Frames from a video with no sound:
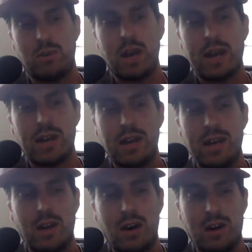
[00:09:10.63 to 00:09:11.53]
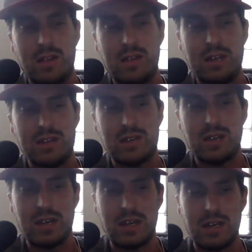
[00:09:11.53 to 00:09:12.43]
We're not going to hit on these
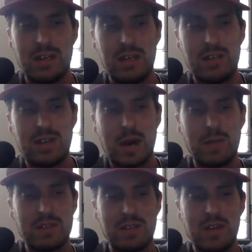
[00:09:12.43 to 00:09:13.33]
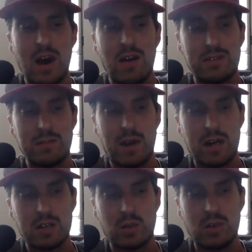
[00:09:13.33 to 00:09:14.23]
topics enough, to be
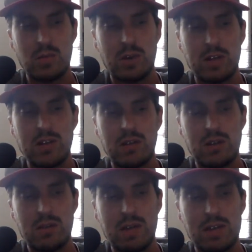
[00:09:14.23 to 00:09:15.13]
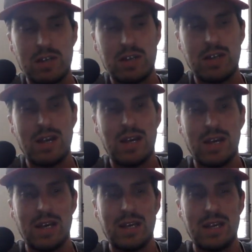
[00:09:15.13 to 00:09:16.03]
honest with you, but I do want to mention
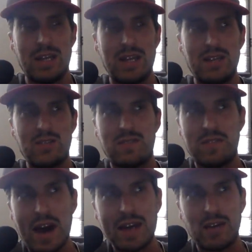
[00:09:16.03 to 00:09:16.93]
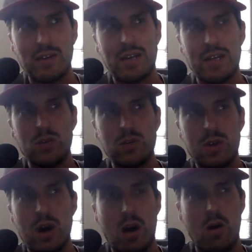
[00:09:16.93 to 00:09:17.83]
that it is vital that
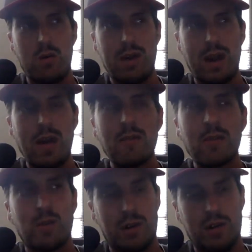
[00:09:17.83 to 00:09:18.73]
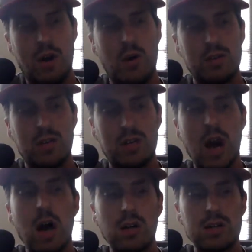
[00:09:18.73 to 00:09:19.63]
that everyone knows and
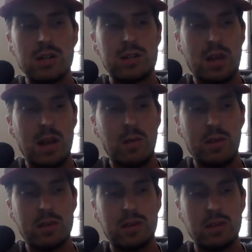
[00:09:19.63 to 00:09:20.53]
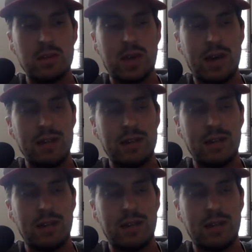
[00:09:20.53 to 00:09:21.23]
acknowledges that MLS two sides